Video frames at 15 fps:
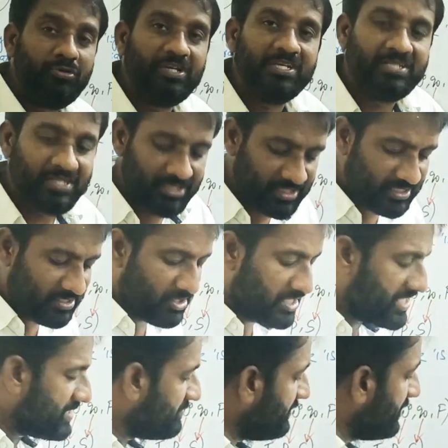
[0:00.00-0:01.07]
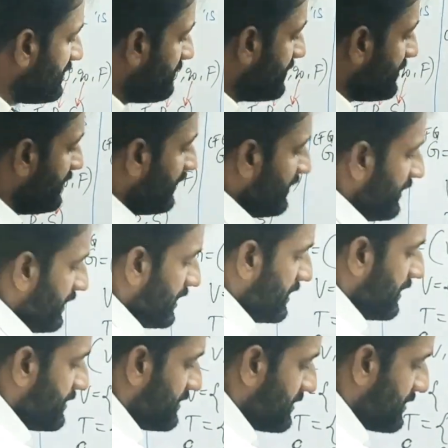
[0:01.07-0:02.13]
you can say this is context-free grammar?
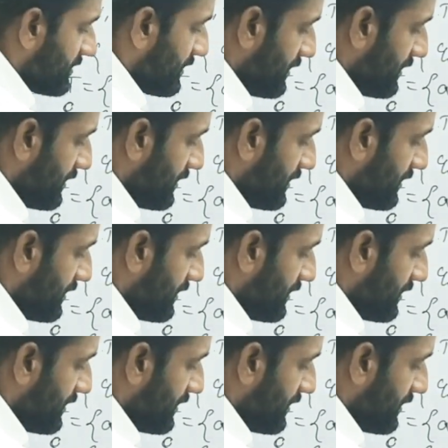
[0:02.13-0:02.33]
LHS